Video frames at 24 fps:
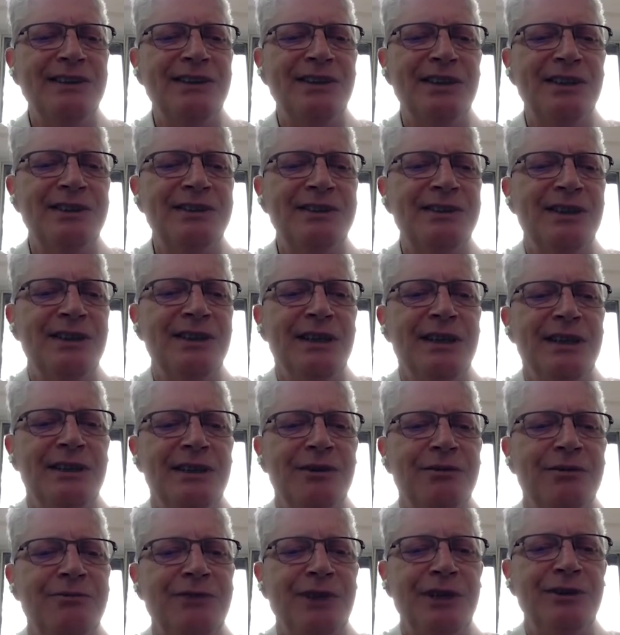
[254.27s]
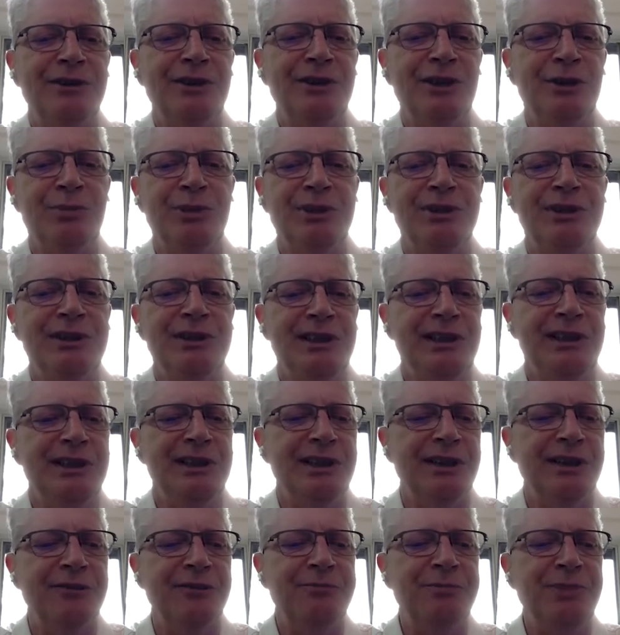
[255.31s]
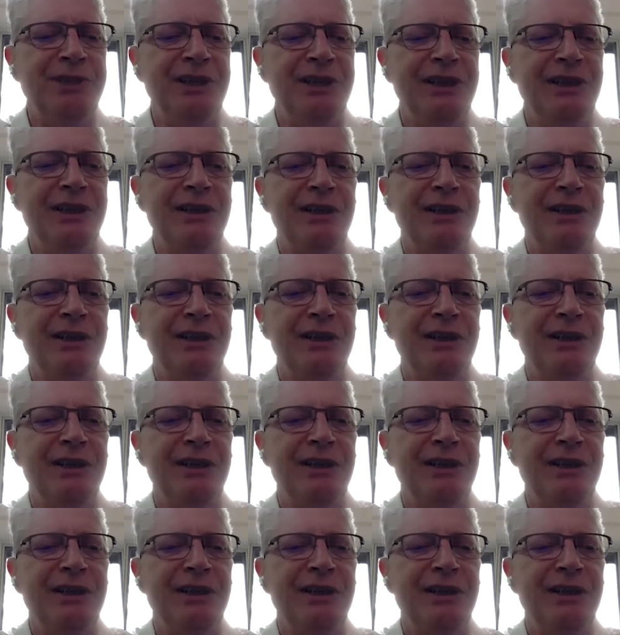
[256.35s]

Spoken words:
as does the variability of